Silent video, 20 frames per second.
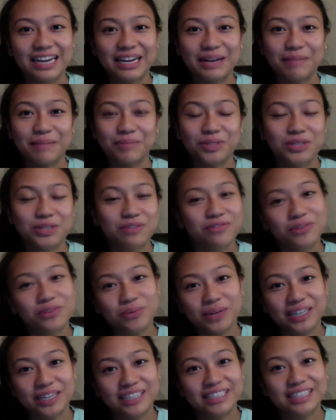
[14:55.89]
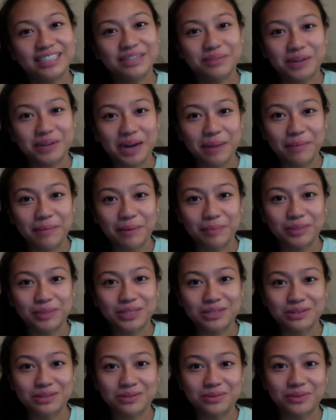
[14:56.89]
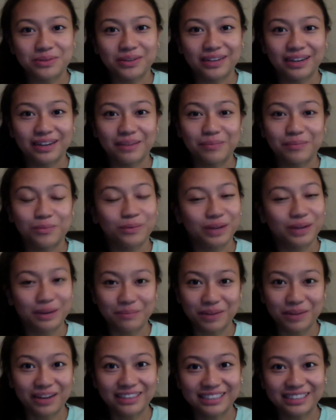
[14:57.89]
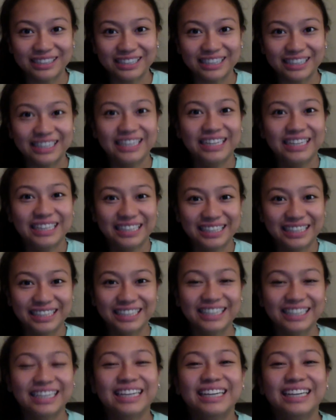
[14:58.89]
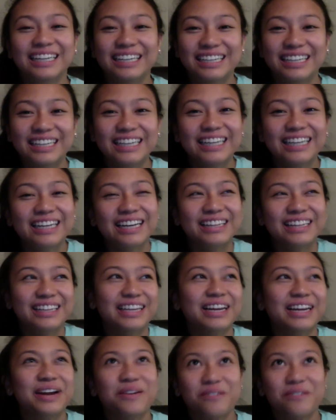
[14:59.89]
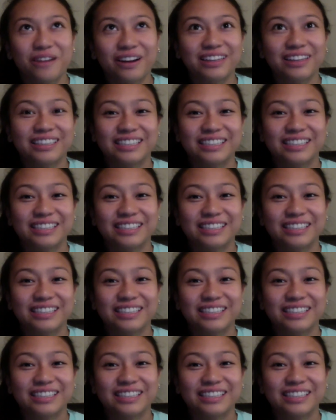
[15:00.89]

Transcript: so if you want to see what I'm up to when I'm not studying, like I rarely